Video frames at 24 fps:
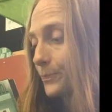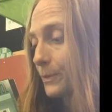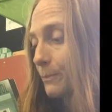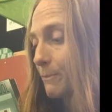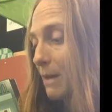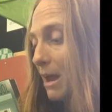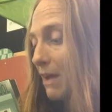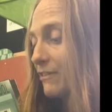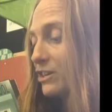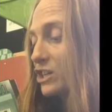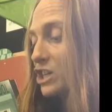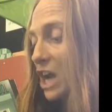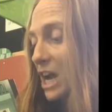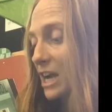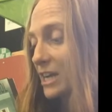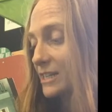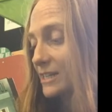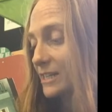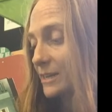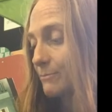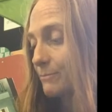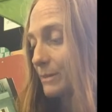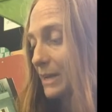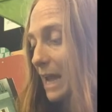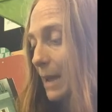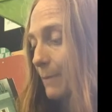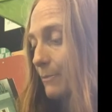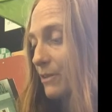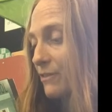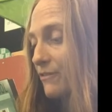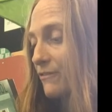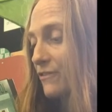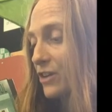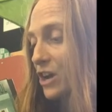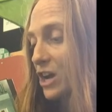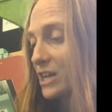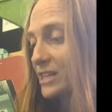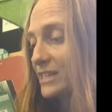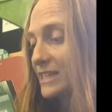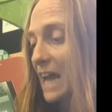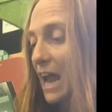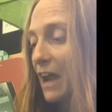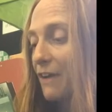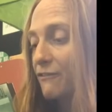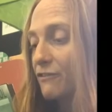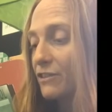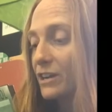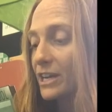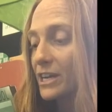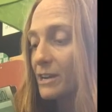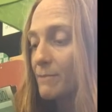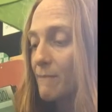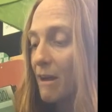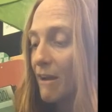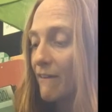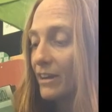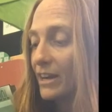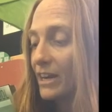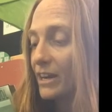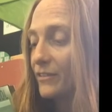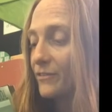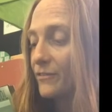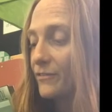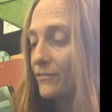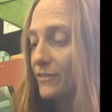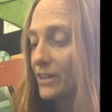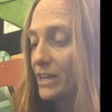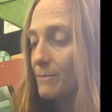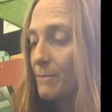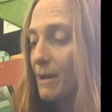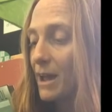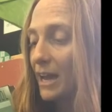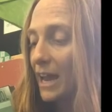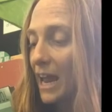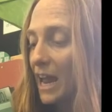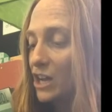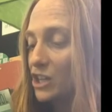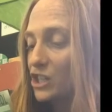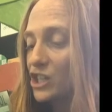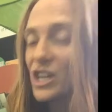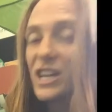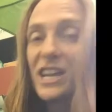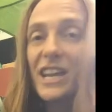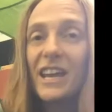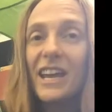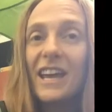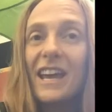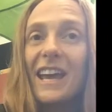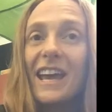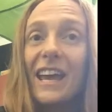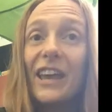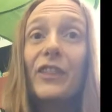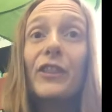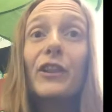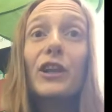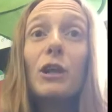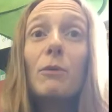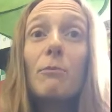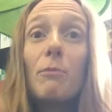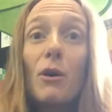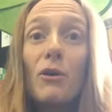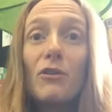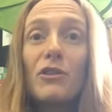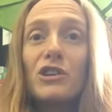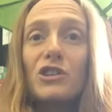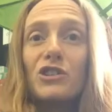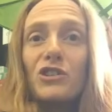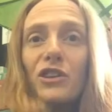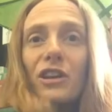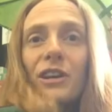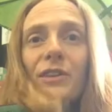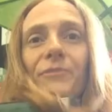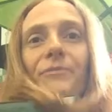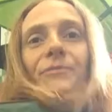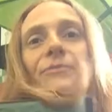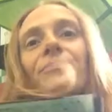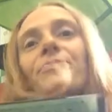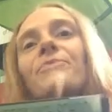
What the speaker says: Mary Jackson became the first African-American female engineer in the laboratory.